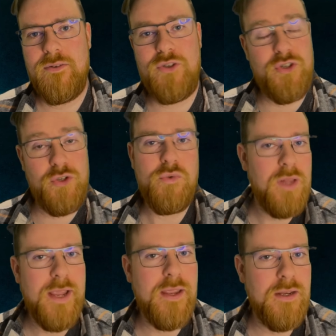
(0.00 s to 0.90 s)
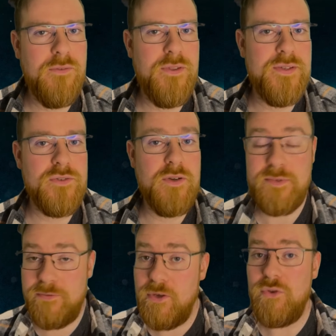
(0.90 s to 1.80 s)
Do you like any of these scripts?
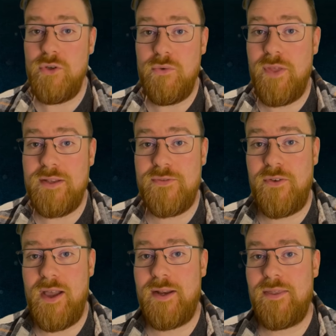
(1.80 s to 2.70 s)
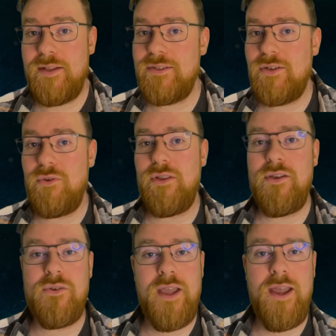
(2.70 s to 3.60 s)
If you do, that's fine. That's totally
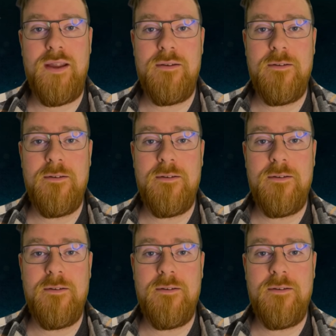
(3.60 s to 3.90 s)
okay.